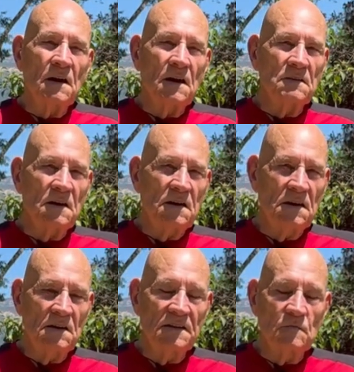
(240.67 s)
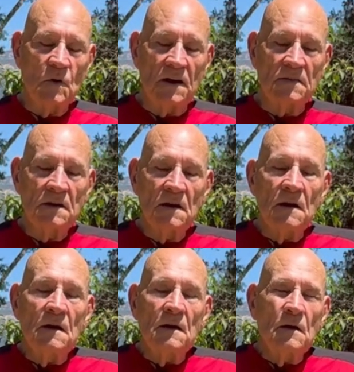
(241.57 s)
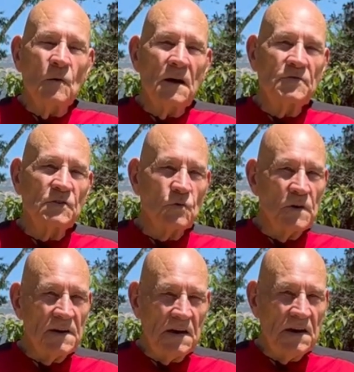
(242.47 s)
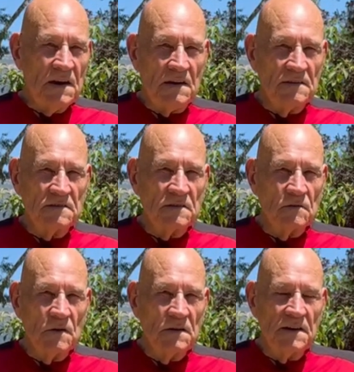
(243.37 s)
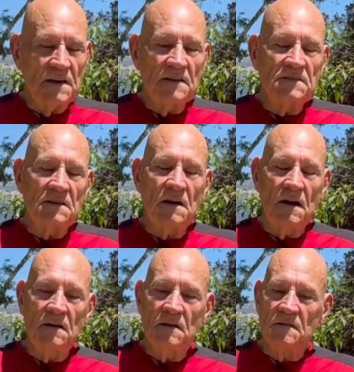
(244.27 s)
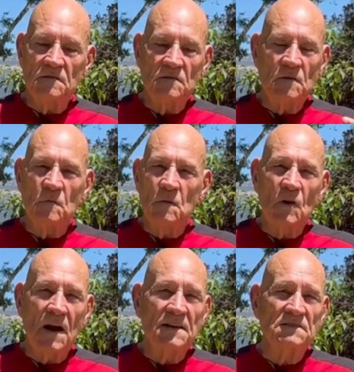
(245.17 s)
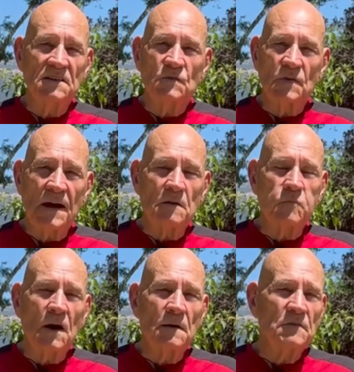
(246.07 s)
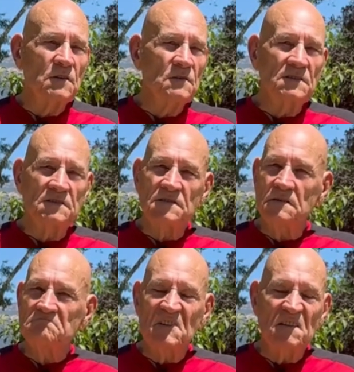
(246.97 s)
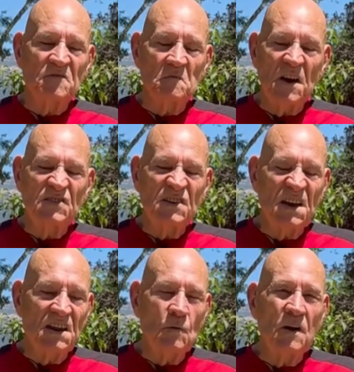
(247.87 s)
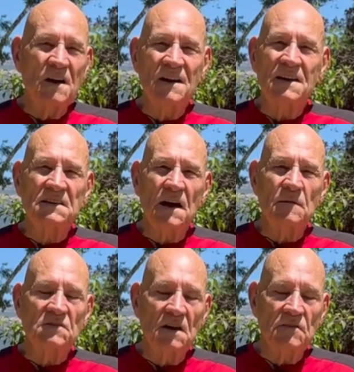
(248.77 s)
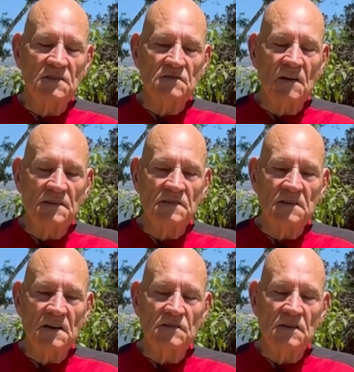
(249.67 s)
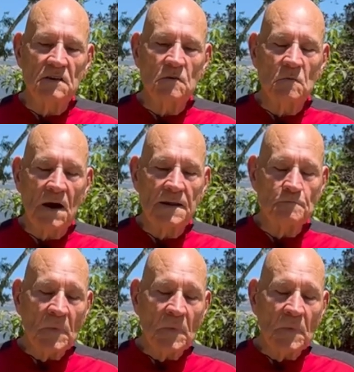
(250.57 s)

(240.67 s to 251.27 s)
and the healing breath. We have 3 keys. They're really easy. You can memorize these without a problem. You can use this information anywhere, anytime you have any stress and tension in your body.